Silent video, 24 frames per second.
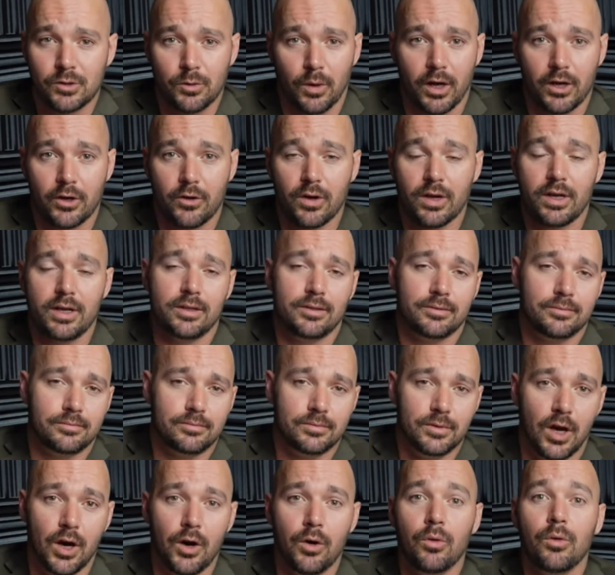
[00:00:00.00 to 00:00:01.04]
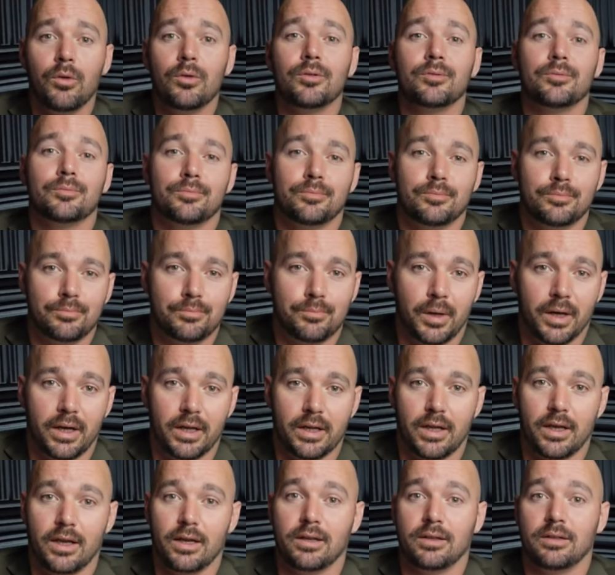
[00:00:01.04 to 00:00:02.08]
do i agree no but
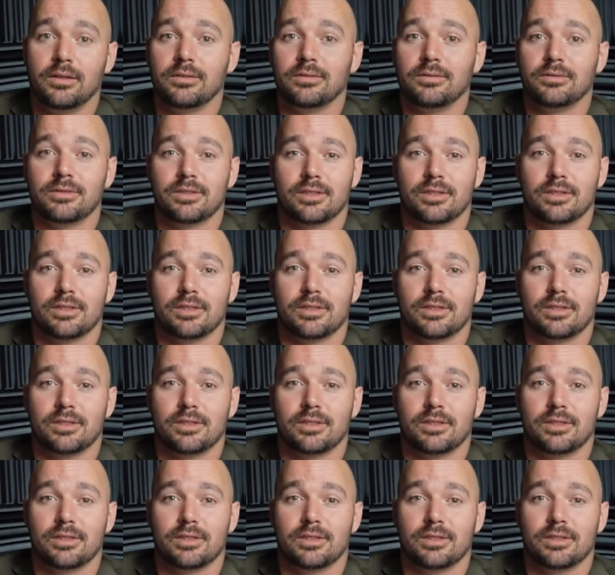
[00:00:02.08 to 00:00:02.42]
again